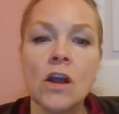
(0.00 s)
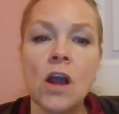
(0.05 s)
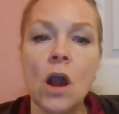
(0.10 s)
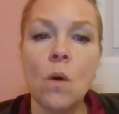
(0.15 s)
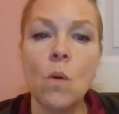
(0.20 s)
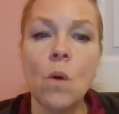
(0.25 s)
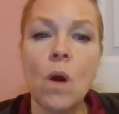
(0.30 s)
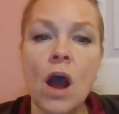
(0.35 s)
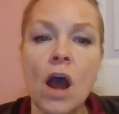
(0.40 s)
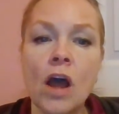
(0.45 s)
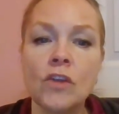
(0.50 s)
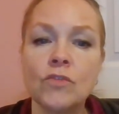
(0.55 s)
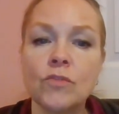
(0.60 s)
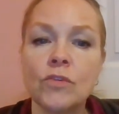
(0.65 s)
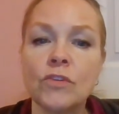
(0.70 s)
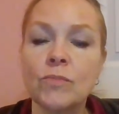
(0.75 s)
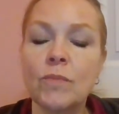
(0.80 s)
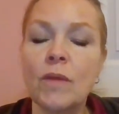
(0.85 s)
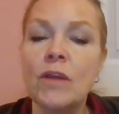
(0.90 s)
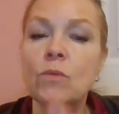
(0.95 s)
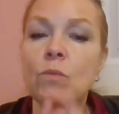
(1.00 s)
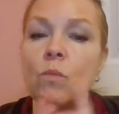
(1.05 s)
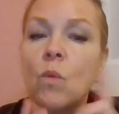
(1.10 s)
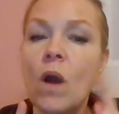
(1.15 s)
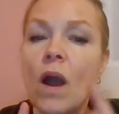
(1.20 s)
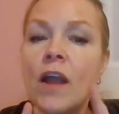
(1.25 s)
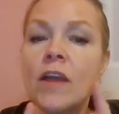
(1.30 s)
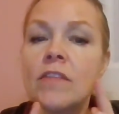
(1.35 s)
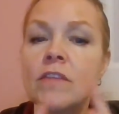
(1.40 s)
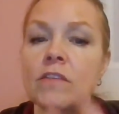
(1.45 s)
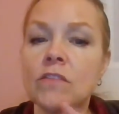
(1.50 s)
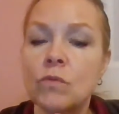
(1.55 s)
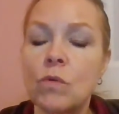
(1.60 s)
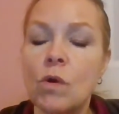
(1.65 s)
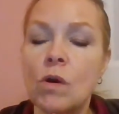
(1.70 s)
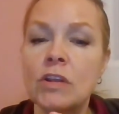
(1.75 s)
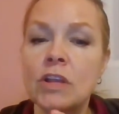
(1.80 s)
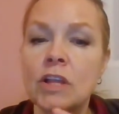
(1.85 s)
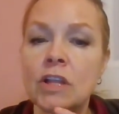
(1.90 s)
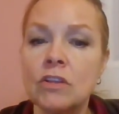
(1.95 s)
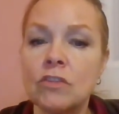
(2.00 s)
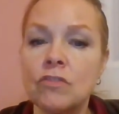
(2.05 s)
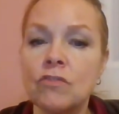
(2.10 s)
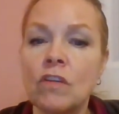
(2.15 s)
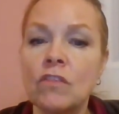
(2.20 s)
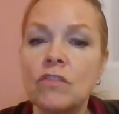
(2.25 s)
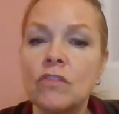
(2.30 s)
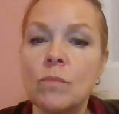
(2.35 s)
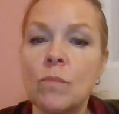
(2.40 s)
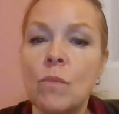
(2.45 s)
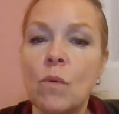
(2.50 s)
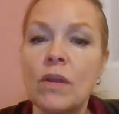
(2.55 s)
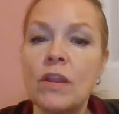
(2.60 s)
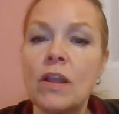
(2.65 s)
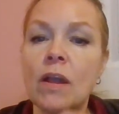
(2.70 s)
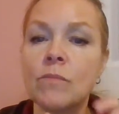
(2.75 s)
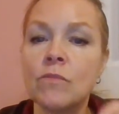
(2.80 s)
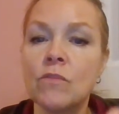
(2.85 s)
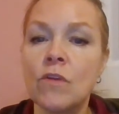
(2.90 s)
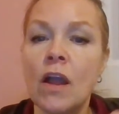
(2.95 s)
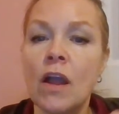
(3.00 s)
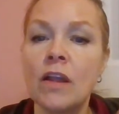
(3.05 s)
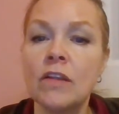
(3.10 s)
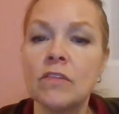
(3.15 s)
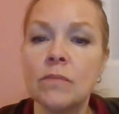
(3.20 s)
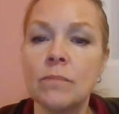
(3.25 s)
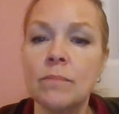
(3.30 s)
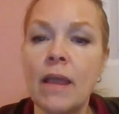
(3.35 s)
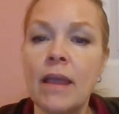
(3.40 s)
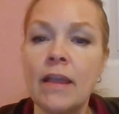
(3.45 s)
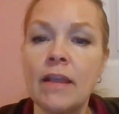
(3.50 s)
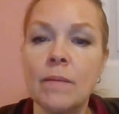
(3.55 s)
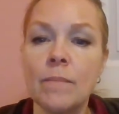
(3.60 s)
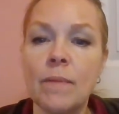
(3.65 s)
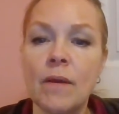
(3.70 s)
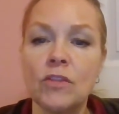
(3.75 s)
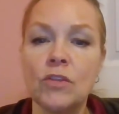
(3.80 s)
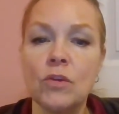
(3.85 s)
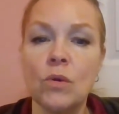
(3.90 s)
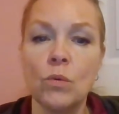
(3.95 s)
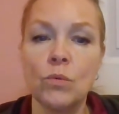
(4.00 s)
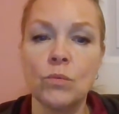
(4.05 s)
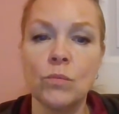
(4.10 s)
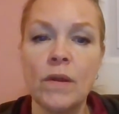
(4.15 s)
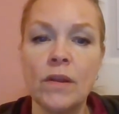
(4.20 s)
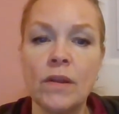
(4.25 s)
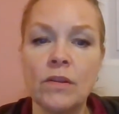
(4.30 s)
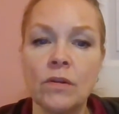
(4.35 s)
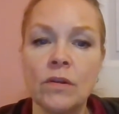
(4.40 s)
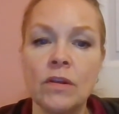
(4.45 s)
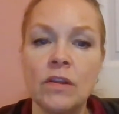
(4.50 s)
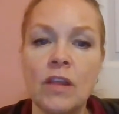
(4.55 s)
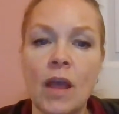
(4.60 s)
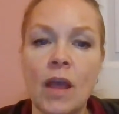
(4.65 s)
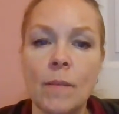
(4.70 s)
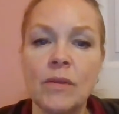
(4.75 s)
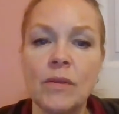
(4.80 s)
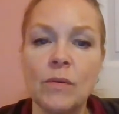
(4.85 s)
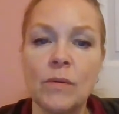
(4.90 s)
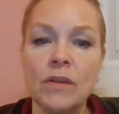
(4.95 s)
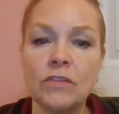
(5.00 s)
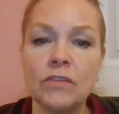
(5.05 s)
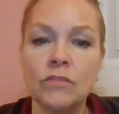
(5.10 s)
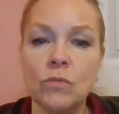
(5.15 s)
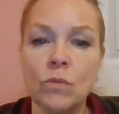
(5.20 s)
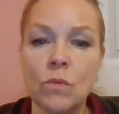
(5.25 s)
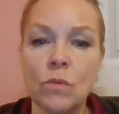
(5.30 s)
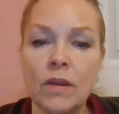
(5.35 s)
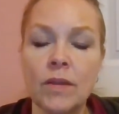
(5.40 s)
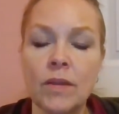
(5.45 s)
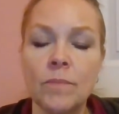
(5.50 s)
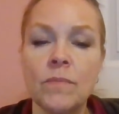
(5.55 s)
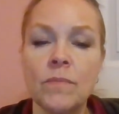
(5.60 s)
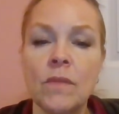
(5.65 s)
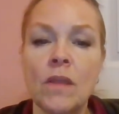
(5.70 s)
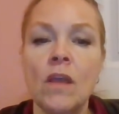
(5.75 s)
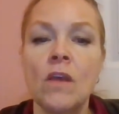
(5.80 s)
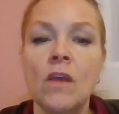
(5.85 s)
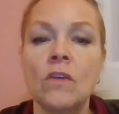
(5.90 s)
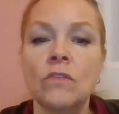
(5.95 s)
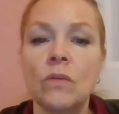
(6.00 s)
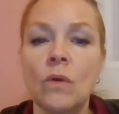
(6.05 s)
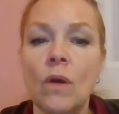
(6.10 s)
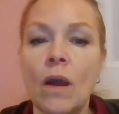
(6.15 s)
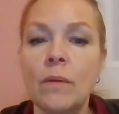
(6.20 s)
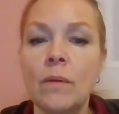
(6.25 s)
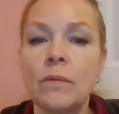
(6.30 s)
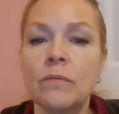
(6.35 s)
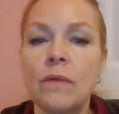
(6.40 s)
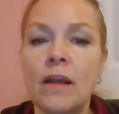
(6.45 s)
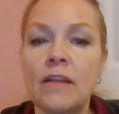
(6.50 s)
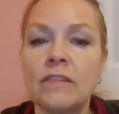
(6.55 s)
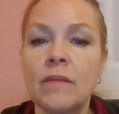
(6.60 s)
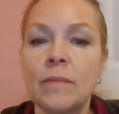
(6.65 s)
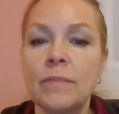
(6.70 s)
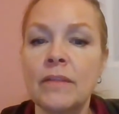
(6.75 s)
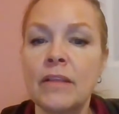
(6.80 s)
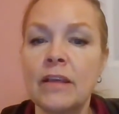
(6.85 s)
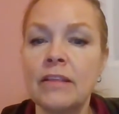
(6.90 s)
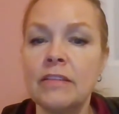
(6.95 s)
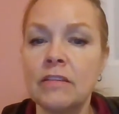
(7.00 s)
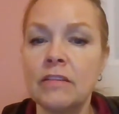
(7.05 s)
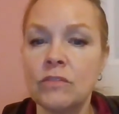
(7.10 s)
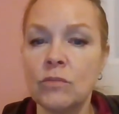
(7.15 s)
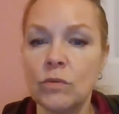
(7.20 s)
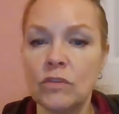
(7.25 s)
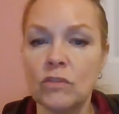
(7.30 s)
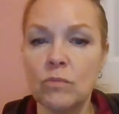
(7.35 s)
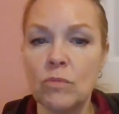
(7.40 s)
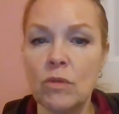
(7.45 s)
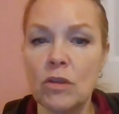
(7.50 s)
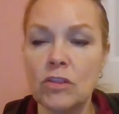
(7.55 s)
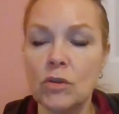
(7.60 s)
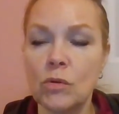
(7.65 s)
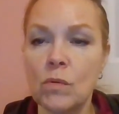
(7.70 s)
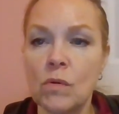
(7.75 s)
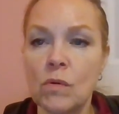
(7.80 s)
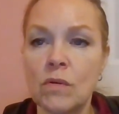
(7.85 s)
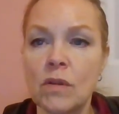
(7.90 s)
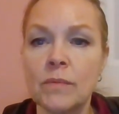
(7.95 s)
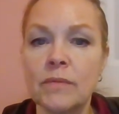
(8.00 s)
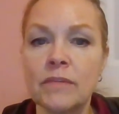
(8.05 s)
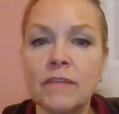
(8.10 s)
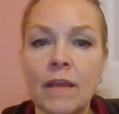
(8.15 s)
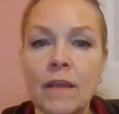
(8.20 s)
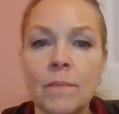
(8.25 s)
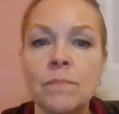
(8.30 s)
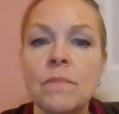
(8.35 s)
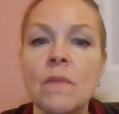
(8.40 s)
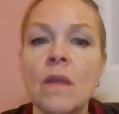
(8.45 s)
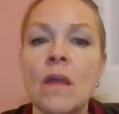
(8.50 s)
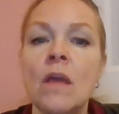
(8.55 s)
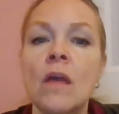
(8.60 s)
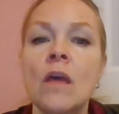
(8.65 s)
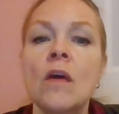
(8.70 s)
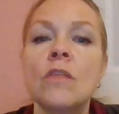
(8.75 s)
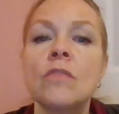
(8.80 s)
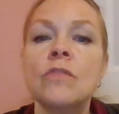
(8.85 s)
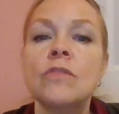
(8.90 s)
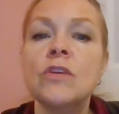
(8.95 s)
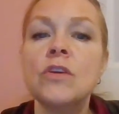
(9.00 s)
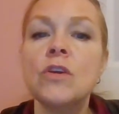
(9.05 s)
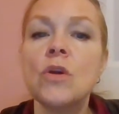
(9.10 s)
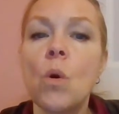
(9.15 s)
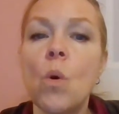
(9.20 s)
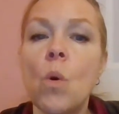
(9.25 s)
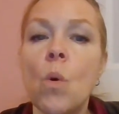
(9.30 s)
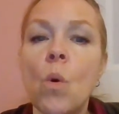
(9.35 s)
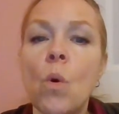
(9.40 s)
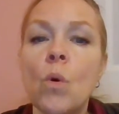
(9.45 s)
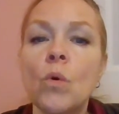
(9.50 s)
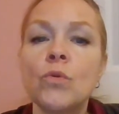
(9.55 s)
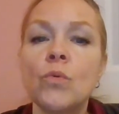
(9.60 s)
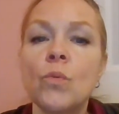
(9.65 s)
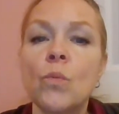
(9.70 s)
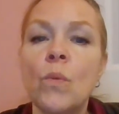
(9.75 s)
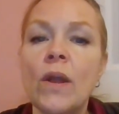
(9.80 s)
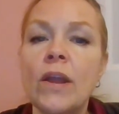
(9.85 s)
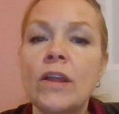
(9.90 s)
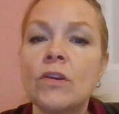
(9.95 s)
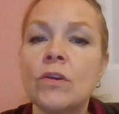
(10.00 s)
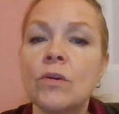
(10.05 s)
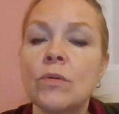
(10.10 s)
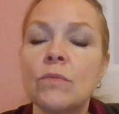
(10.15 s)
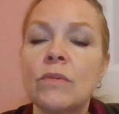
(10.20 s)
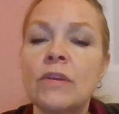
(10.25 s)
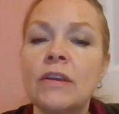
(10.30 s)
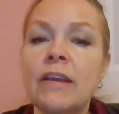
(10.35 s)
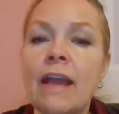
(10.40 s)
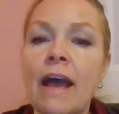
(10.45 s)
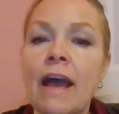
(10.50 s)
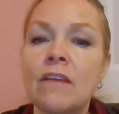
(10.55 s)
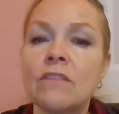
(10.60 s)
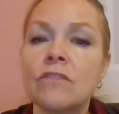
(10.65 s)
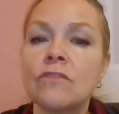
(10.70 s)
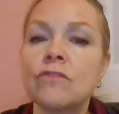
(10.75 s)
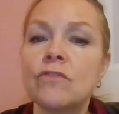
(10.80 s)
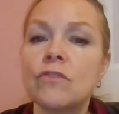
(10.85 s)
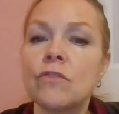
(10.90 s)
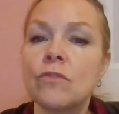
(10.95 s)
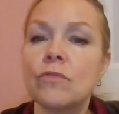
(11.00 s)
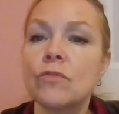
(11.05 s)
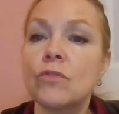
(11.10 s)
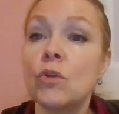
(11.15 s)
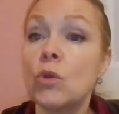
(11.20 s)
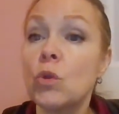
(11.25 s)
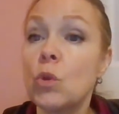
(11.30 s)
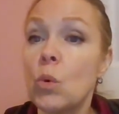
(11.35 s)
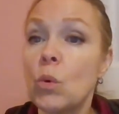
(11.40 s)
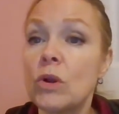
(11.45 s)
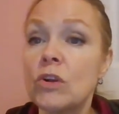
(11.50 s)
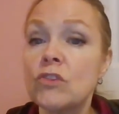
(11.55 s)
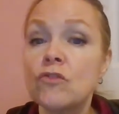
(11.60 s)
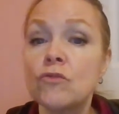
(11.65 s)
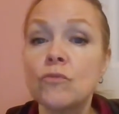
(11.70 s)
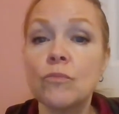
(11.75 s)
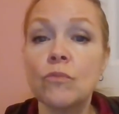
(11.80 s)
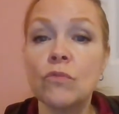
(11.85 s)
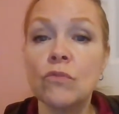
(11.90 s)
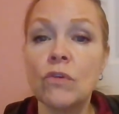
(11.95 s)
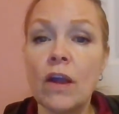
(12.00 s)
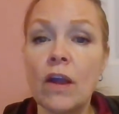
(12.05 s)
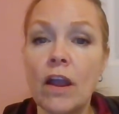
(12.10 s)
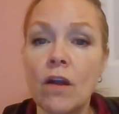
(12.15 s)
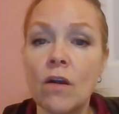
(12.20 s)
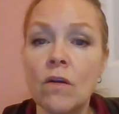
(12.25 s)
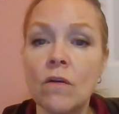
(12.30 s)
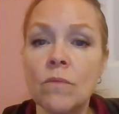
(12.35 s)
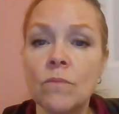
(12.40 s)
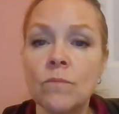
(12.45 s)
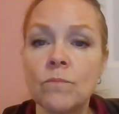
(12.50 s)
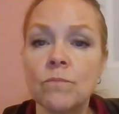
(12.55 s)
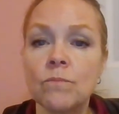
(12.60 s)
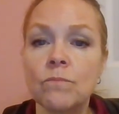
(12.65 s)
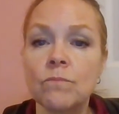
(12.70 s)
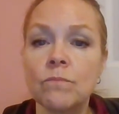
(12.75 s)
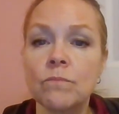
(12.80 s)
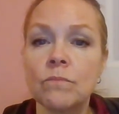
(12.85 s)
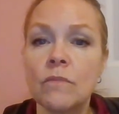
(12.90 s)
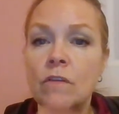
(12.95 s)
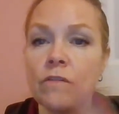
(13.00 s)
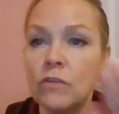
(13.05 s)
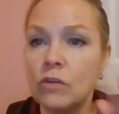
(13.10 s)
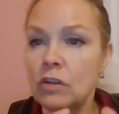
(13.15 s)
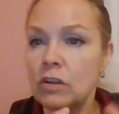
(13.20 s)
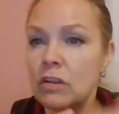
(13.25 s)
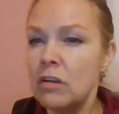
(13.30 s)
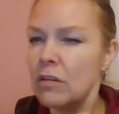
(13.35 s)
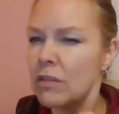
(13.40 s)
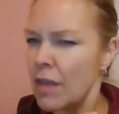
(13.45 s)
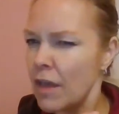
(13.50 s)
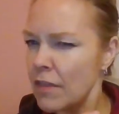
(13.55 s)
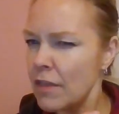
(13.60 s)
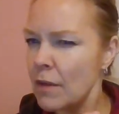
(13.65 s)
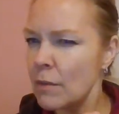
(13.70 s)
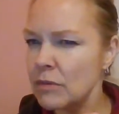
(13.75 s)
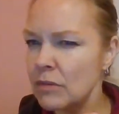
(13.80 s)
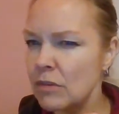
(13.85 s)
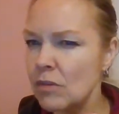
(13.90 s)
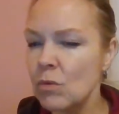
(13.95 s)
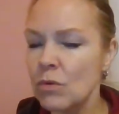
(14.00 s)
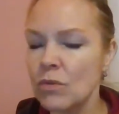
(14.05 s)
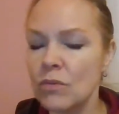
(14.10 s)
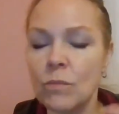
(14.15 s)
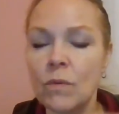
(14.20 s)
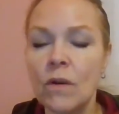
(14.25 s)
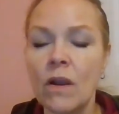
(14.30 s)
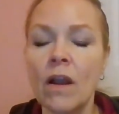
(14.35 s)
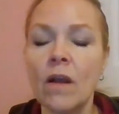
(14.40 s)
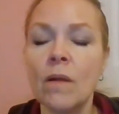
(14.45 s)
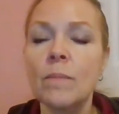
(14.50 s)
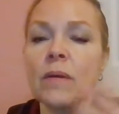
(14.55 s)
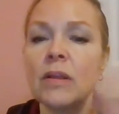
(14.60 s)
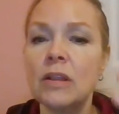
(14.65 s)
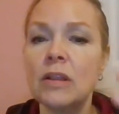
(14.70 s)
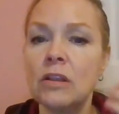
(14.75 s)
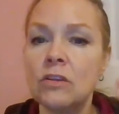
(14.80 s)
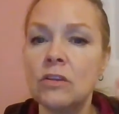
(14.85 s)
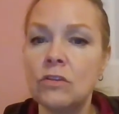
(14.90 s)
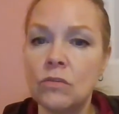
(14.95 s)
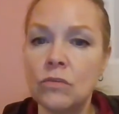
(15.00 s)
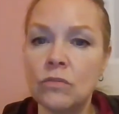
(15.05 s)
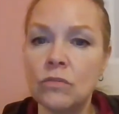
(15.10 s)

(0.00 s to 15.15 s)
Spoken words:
go on to explain why this quote illustrates the point I'm trying to make about the old waiter in Hemingway's story. So I would write something like this to explain the quote. I would say, the old waiter recasts the Lord's Prayer. If you could hear that, that was the Lord's Prayer, but it